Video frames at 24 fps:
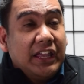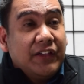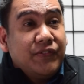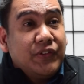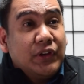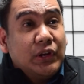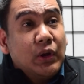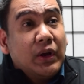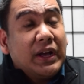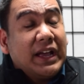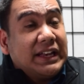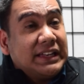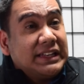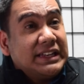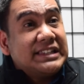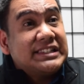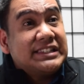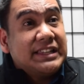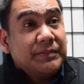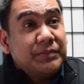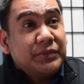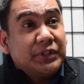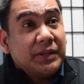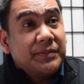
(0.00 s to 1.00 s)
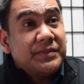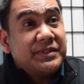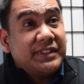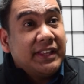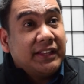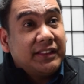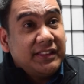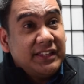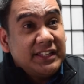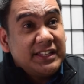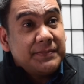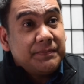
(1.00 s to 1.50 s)
If you look at the symptoms
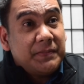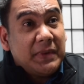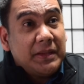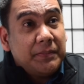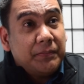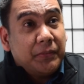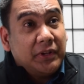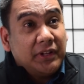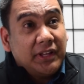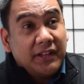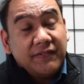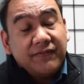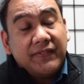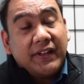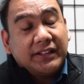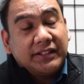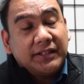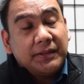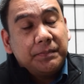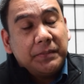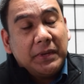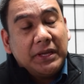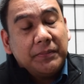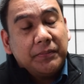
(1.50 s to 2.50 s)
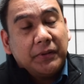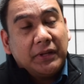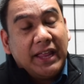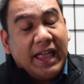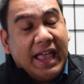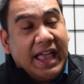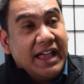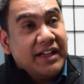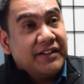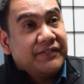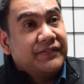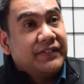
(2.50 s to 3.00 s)
that these people, infected people
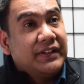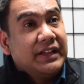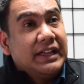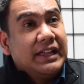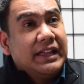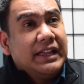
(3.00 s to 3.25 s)
have,